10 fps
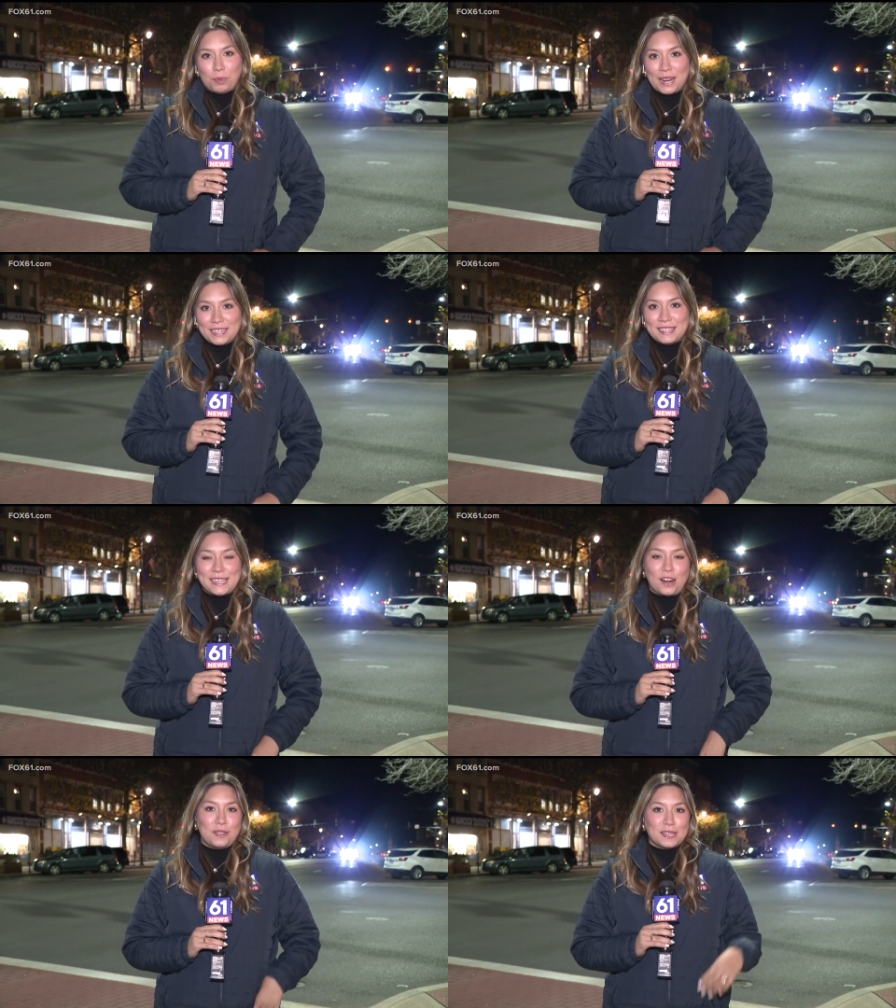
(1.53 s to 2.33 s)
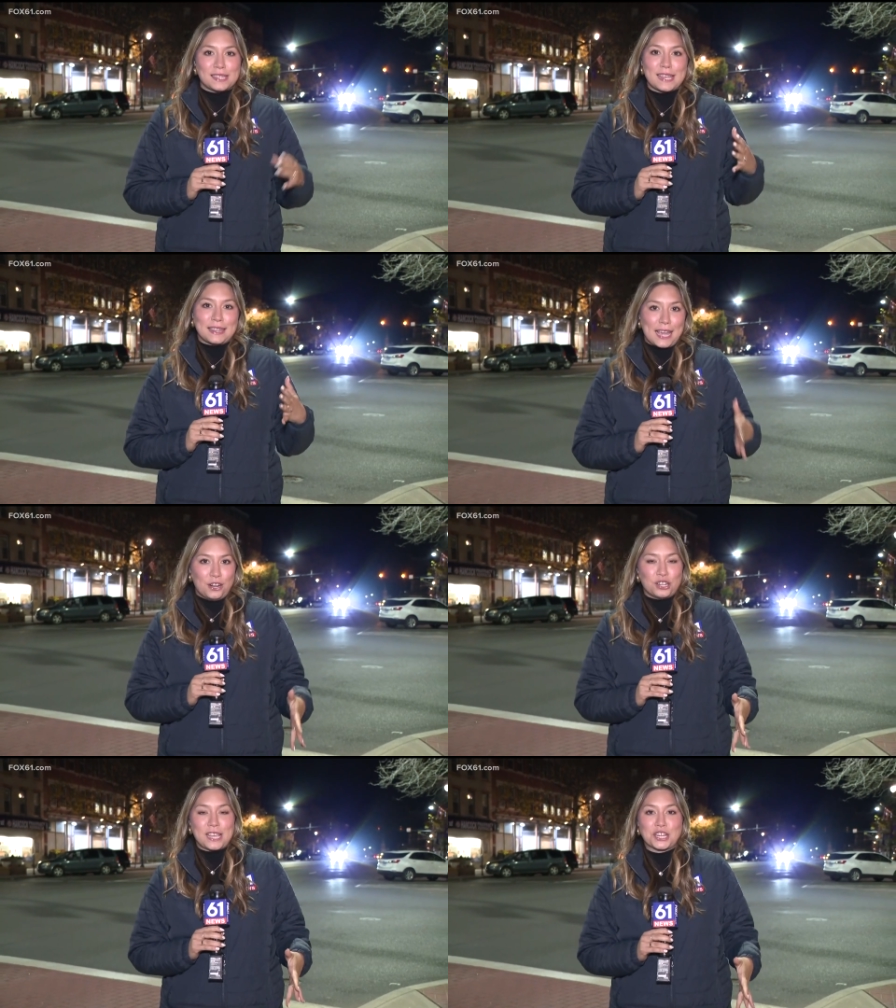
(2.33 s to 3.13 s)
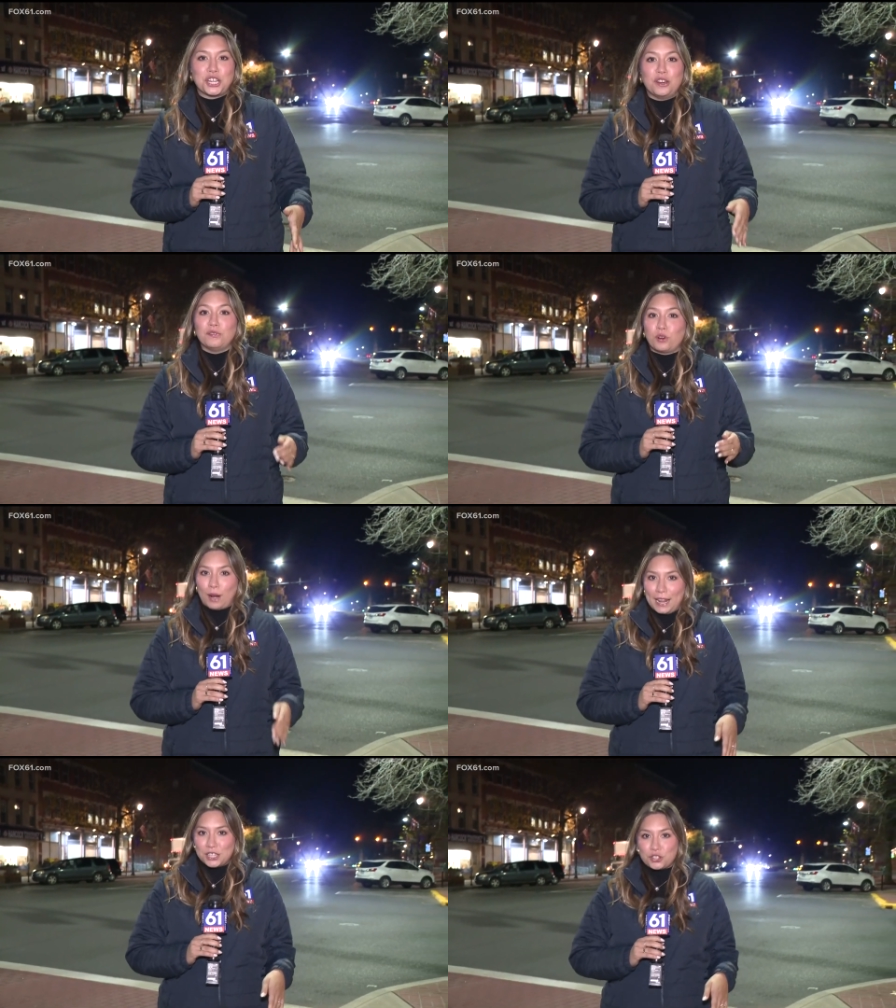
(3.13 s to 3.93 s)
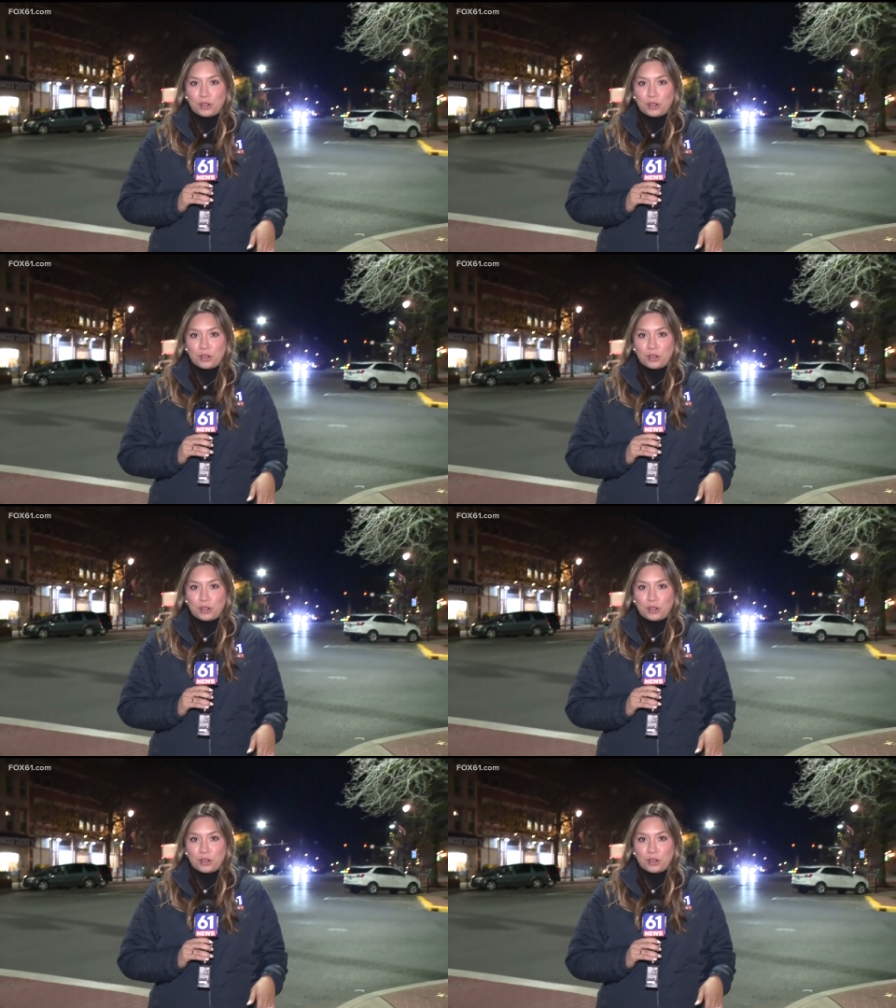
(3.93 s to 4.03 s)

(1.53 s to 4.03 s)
Brent and Sarah, this is at the intersection of Grand